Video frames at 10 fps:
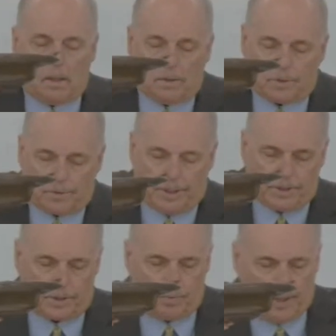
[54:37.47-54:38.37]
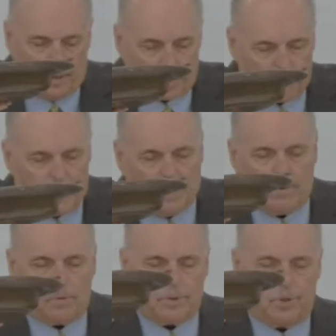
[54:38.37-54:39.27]
So Jesus, when he took the five
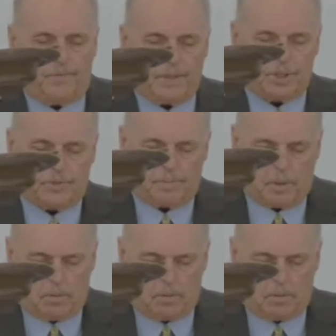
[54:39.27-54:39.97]
loaves and two fishes from the little